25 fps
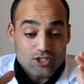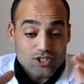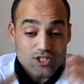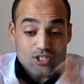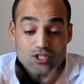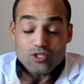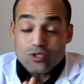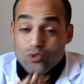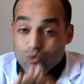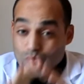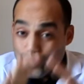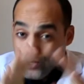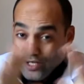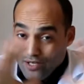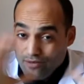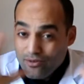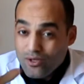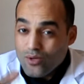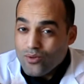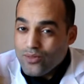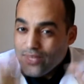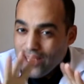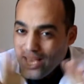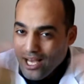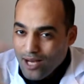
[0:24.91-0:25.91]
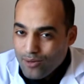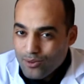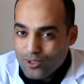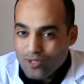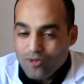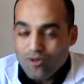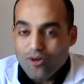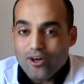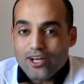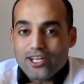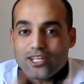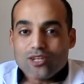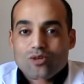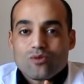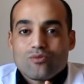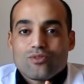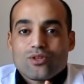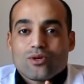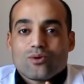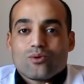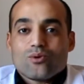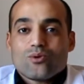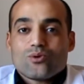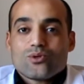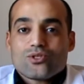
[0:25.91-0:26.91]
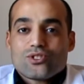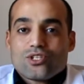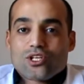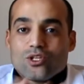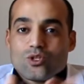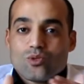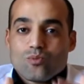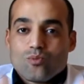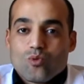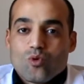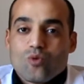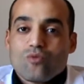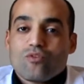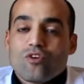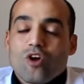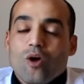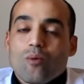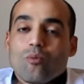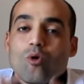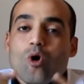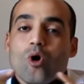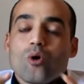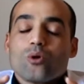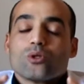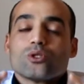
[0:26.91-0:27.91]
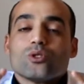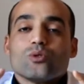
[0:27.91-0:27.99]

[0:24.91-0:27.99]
just to give you the outline of the course and moreover I'm going